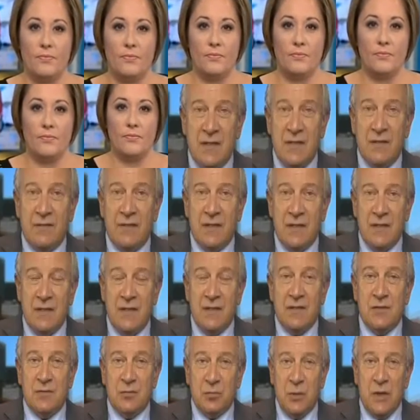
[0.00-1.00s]
I would say that
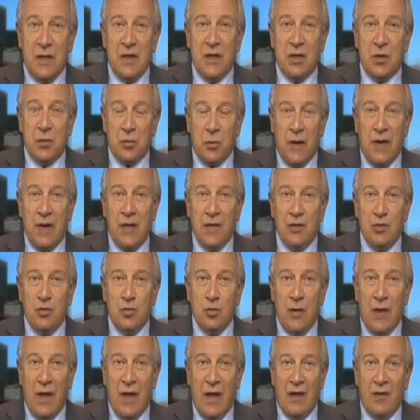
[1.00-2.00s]
it's really great
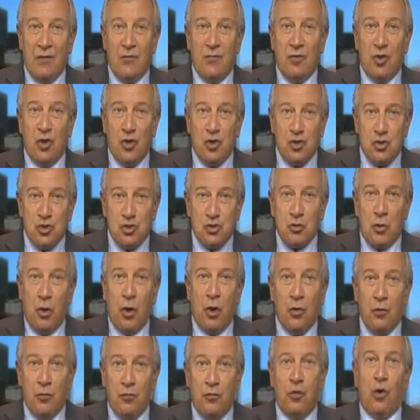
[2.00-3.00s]
to have a
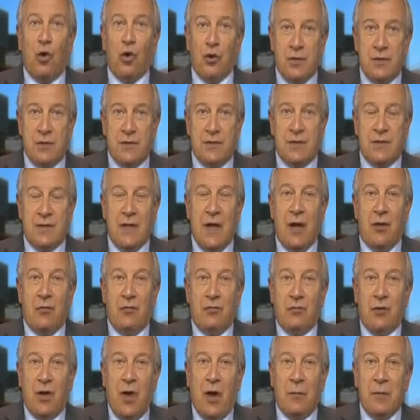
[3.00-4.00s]
strong voice now
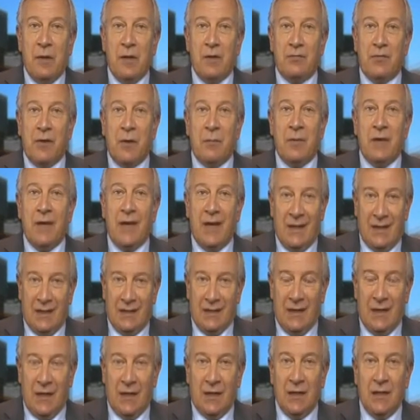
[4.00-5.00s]
coming from
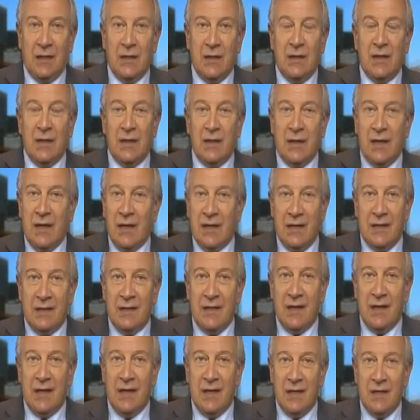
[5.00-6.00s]
Canada.
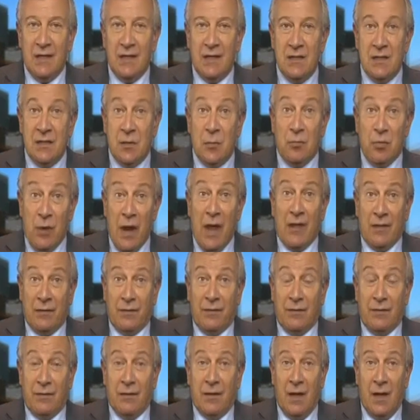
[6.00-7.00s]
Canada is a
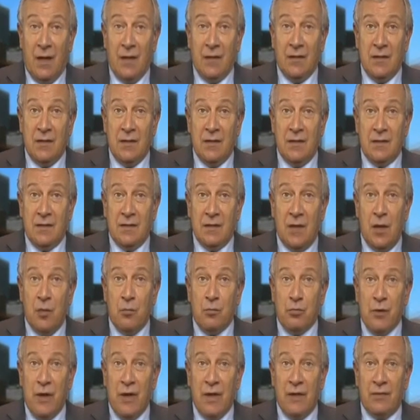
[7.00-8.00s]
brand, and it's
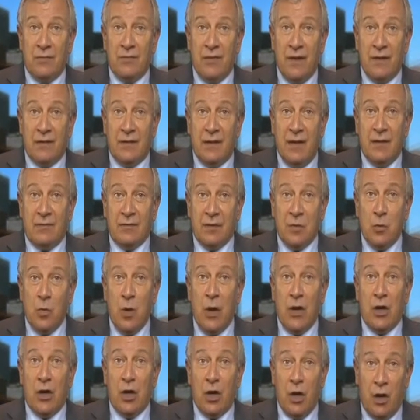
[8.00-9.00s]
a brand that
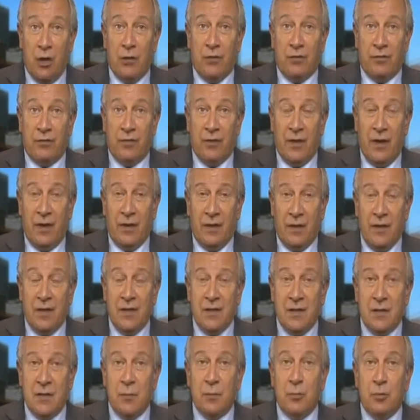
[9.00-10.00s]
everyone loves. I
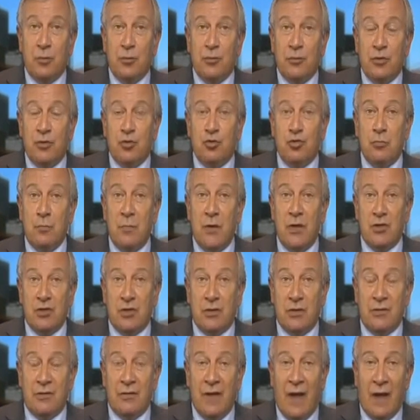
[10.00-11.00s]
think it's important to
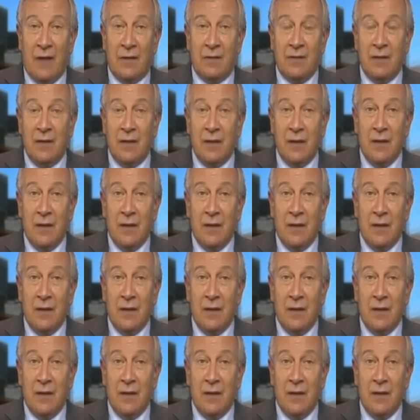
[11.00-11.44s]
mention that.